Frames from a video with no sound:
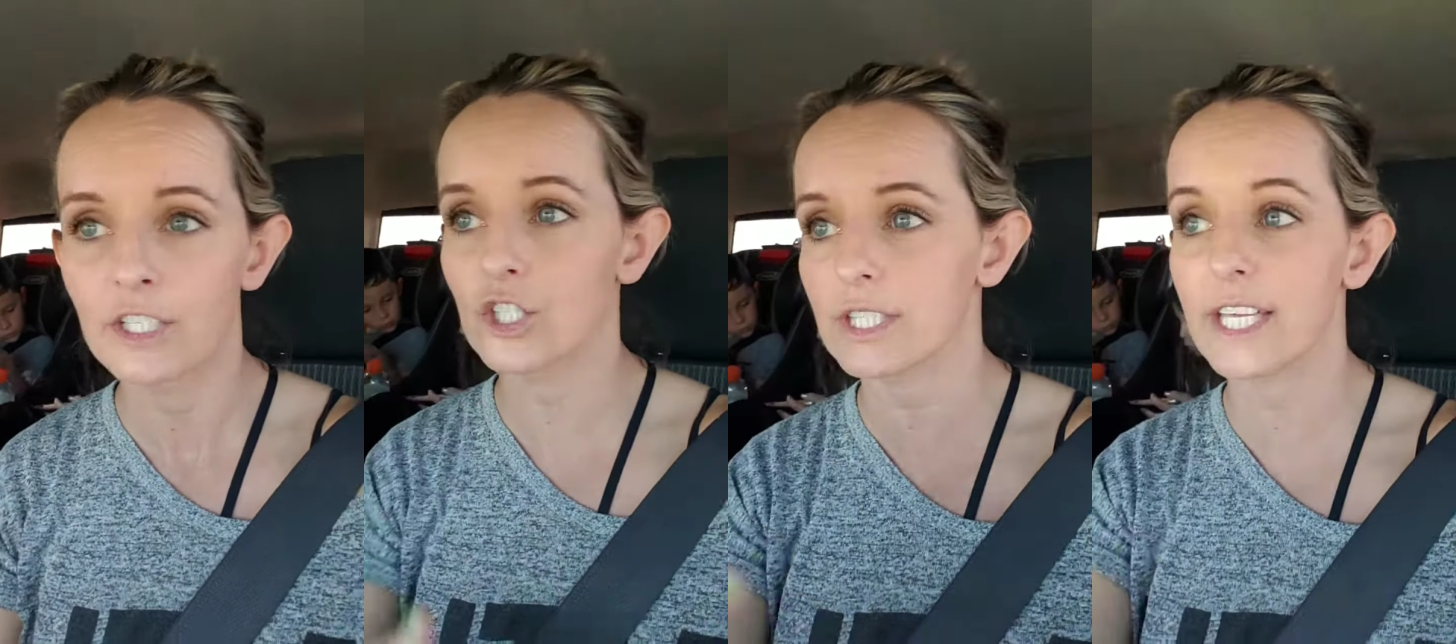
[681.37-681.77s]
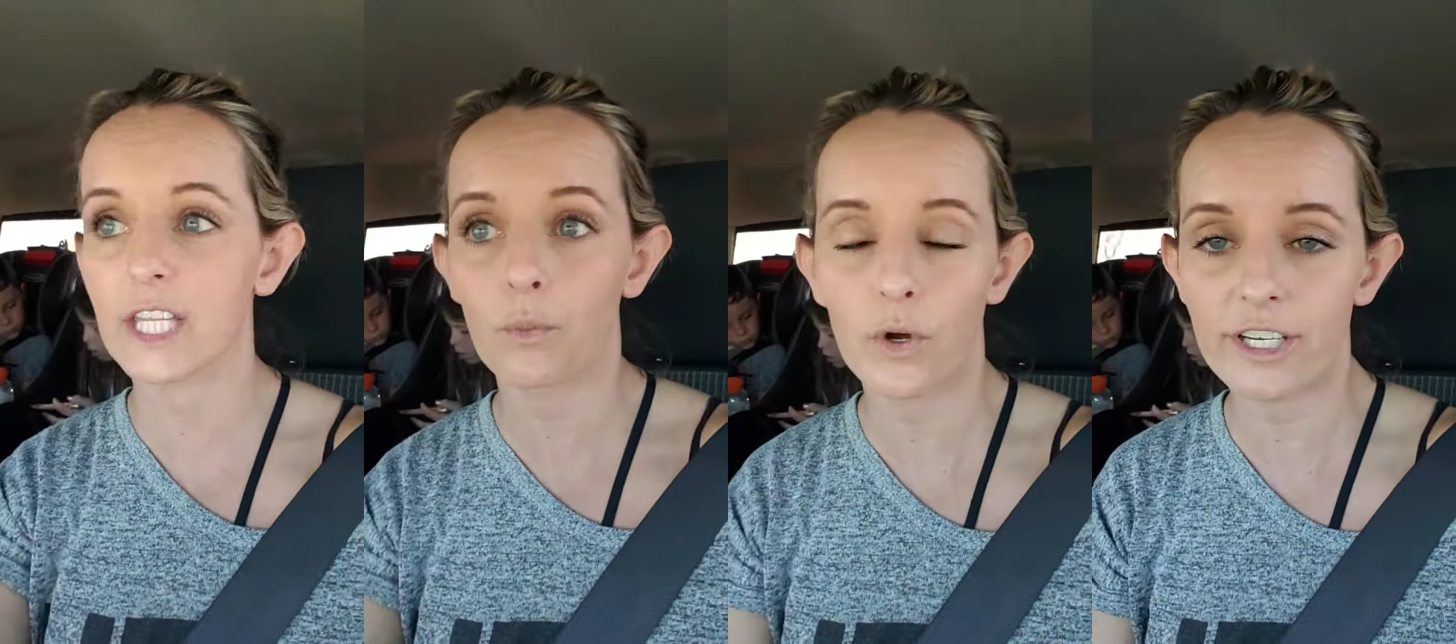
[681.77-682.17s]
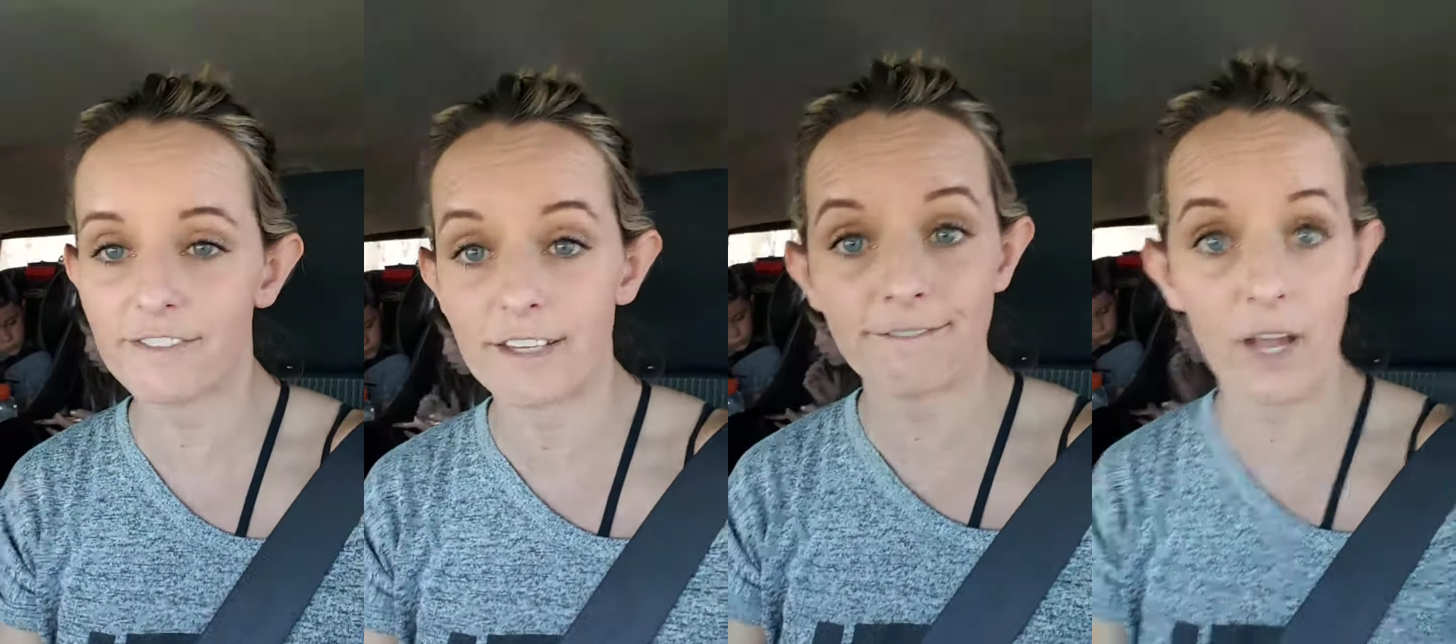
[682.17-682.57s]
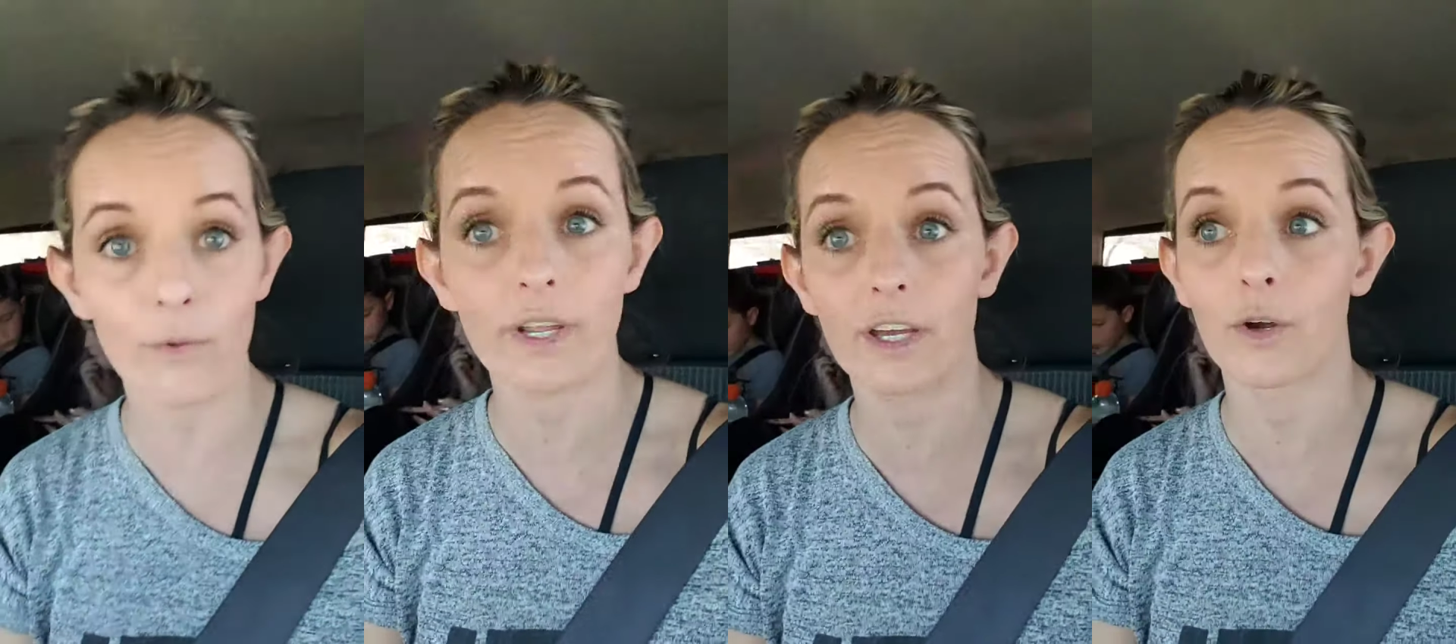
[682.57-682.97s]
just like they would if they
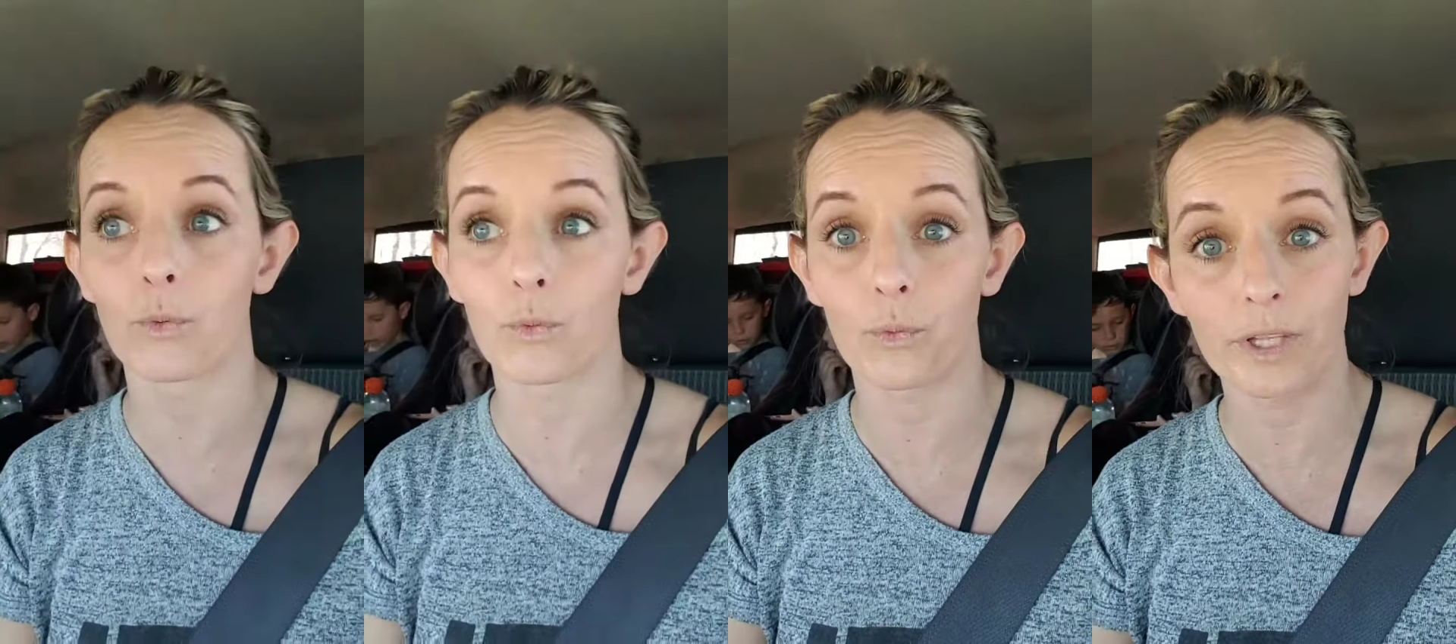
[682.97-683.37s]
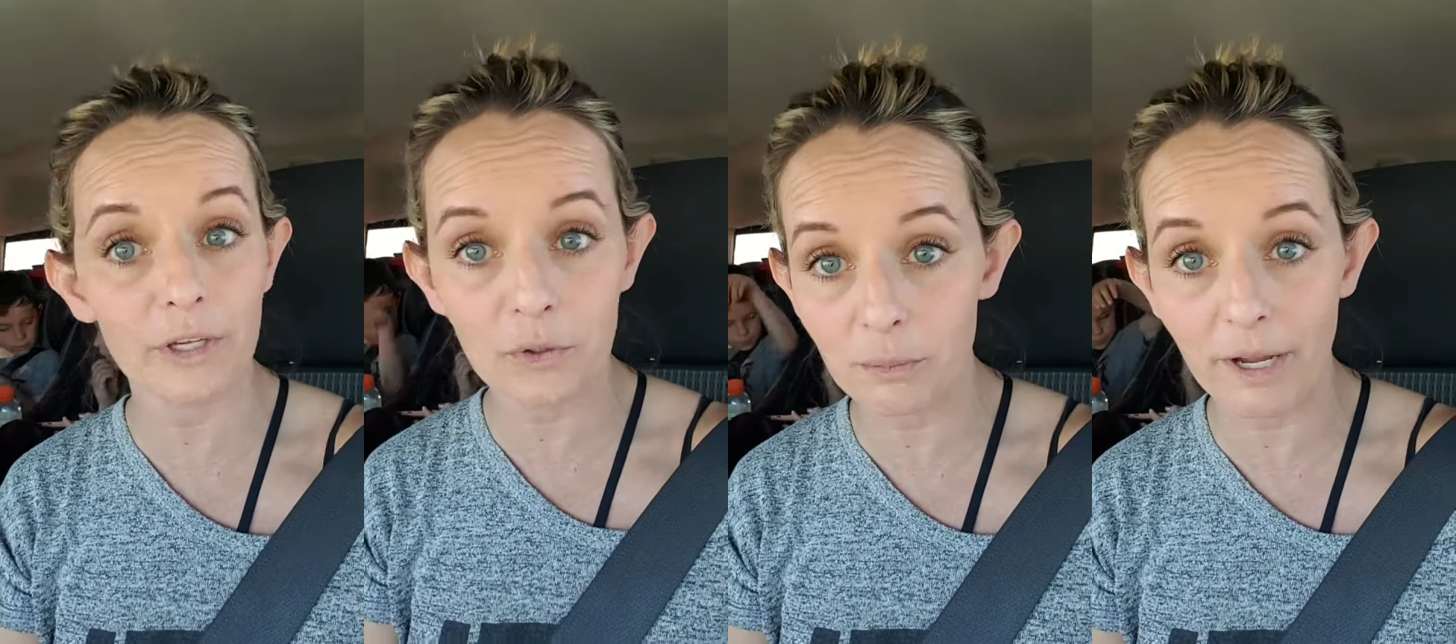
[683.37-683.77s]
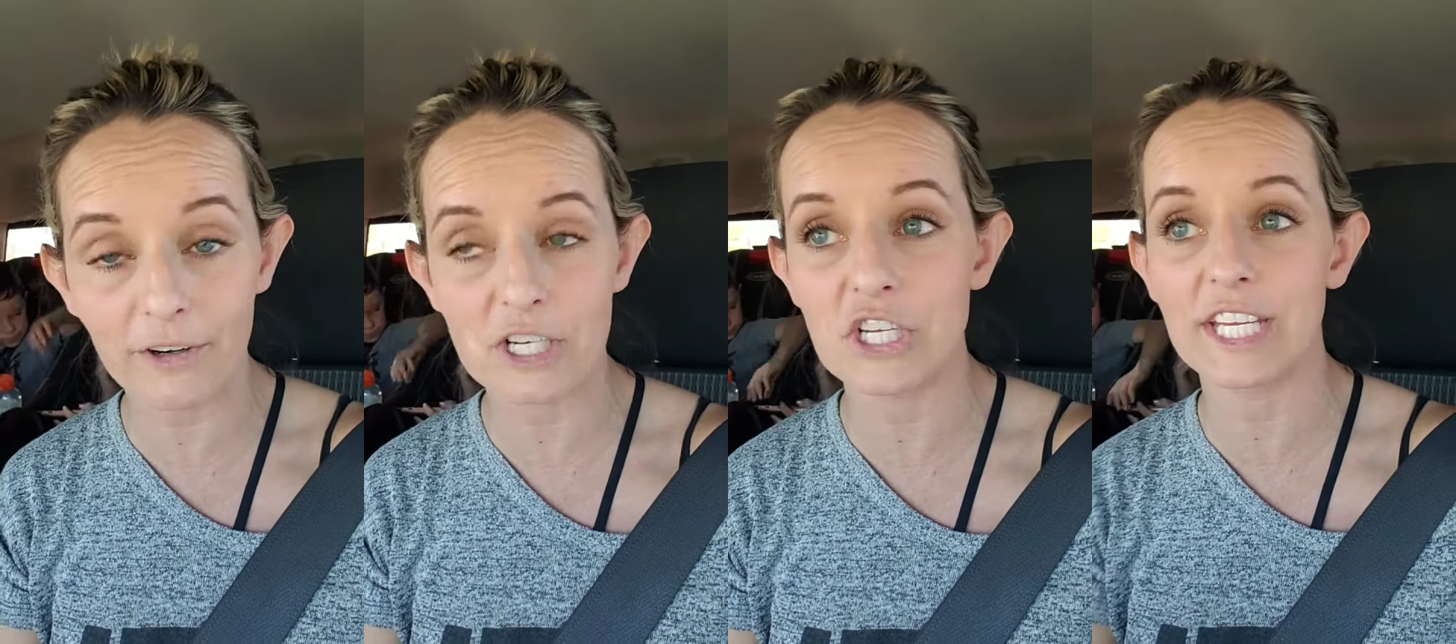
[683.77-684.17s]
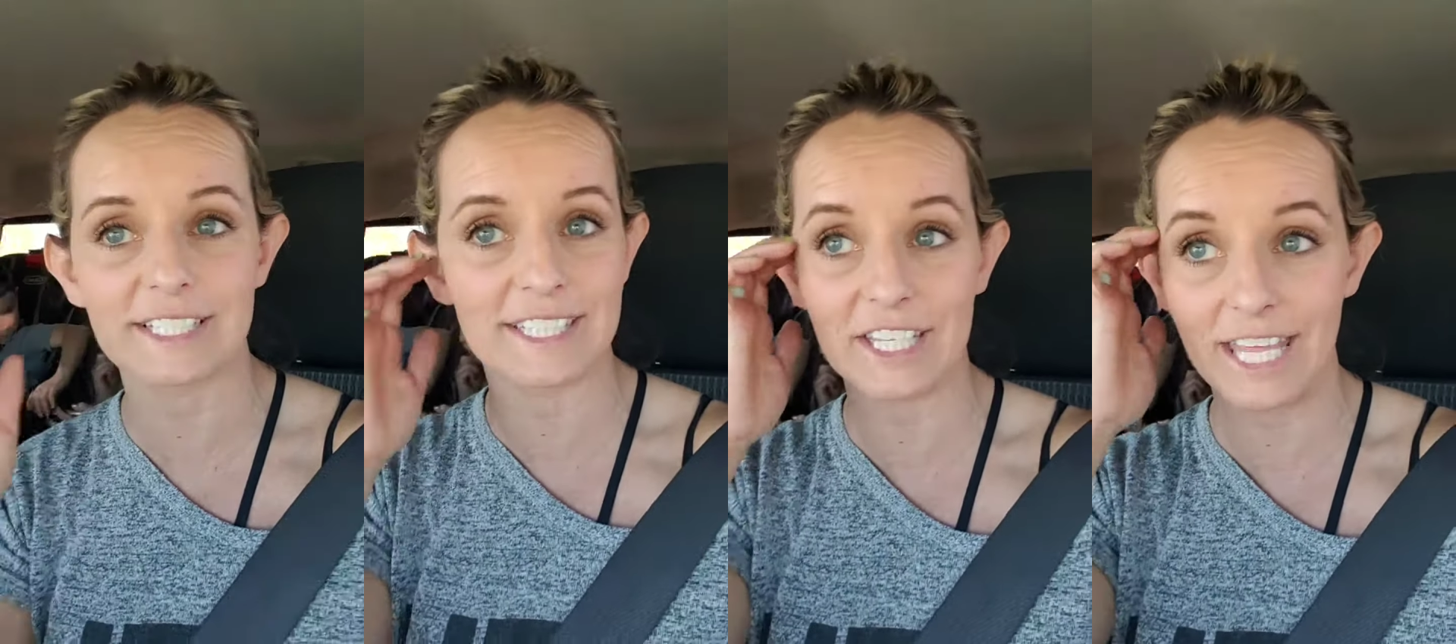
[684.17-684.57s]
found a really cool pair of jeans that